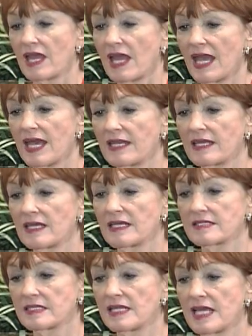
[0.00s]
and
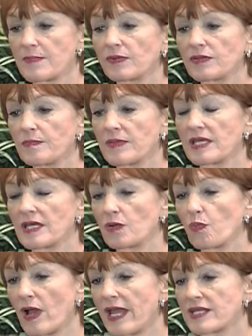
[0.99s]
has enabled me in a
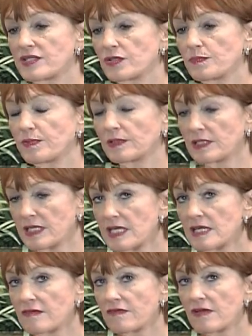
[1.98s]
way to
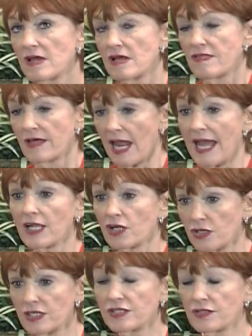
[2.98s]
believe that I
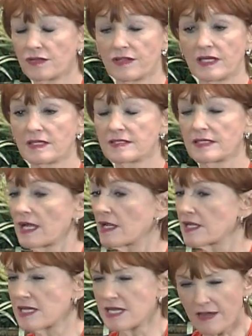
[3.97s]
could do things that I
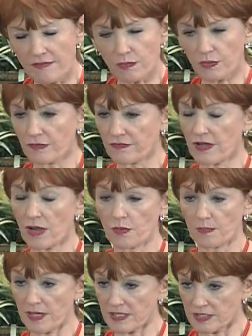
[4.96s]
never would have thought were
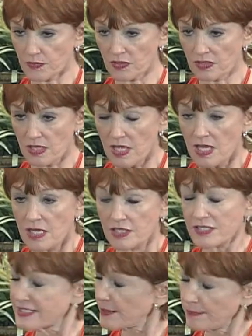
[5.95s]
possible
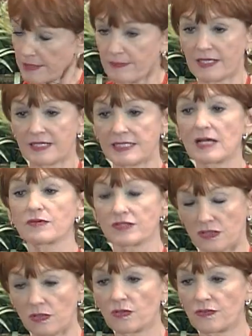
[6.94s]
simply because I was
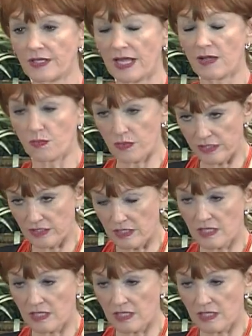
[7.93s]
told that I would.